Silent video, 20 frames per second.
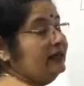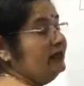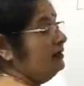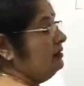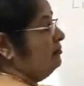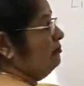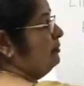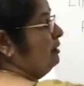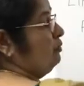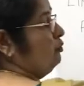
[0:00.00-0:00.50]

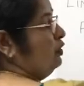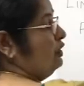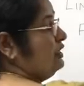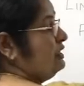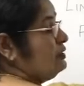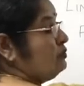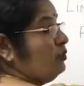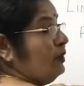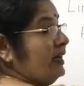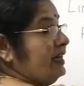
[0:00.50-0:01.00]
But what is
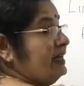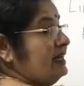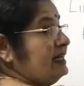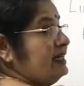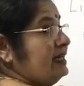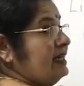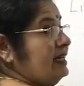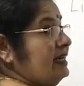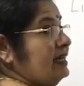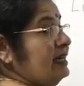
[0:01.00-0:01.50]
y
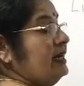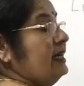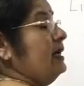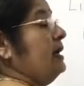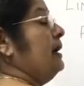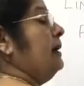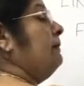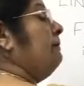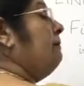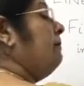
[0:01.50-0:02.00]
here?
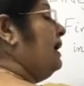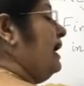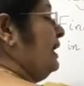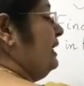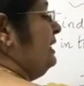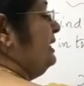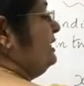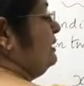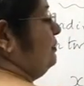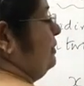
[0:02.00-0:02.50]

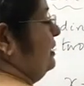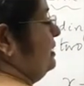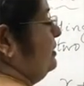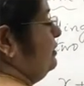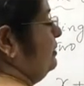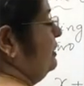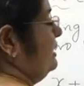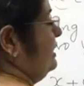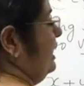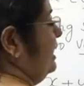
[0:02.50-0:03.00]
Minus 1. So
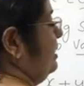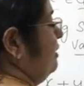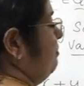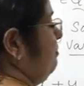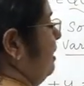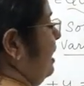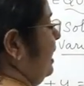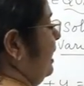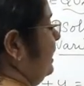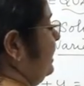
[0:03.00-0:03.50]
10
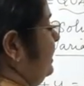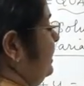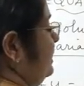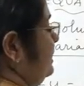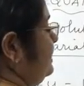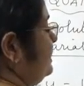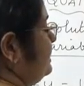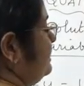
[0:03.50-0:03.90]
minus